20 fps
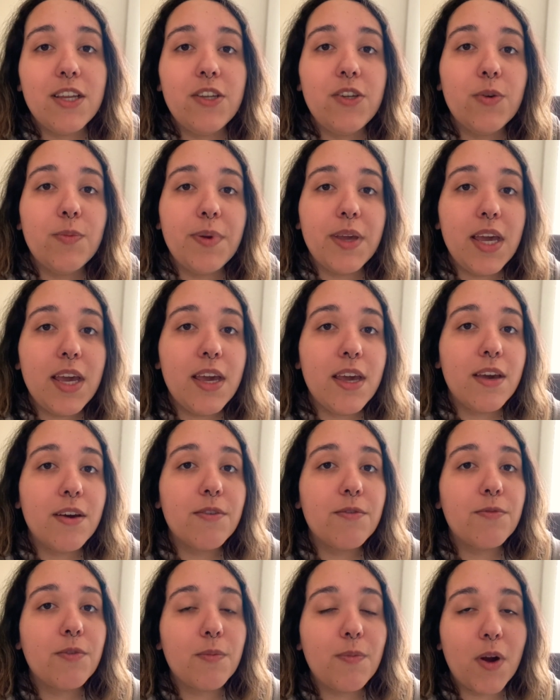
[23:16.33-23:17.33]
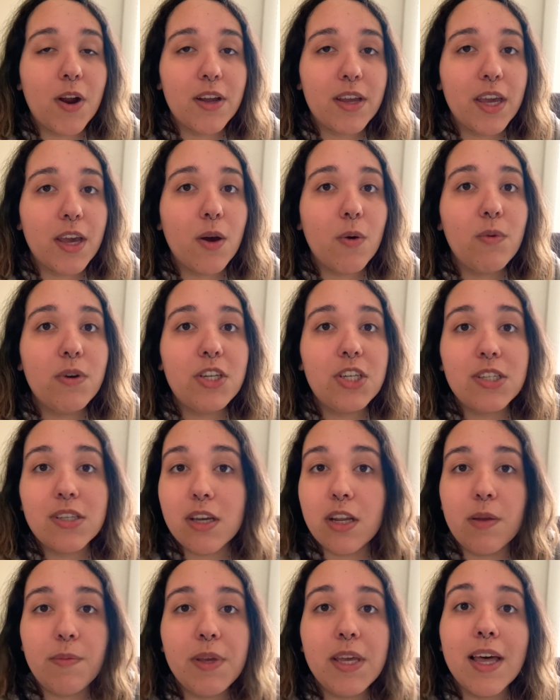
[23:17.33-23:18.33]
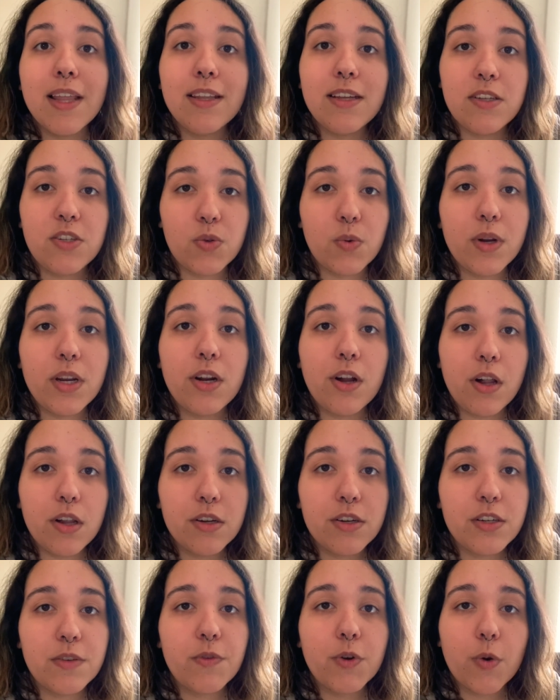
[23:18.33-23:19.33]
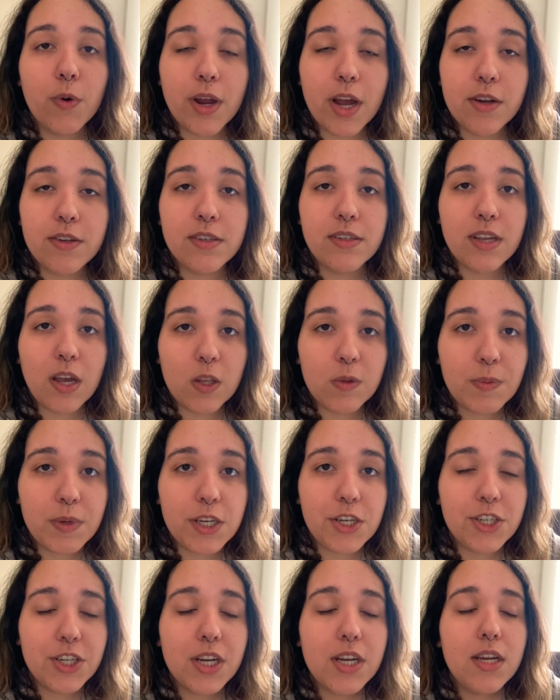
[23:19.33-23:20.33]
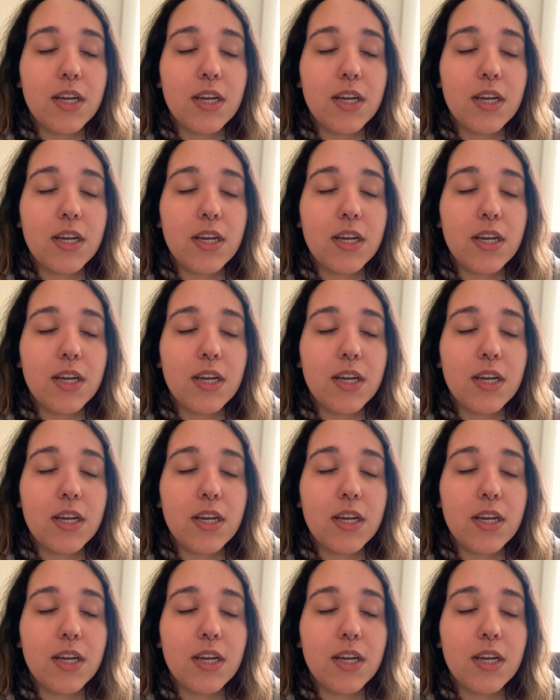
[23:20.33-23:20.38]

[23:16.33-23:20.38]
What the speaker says: you're paying for parking, which is gonna be at least $20 if you're going out to South Beach.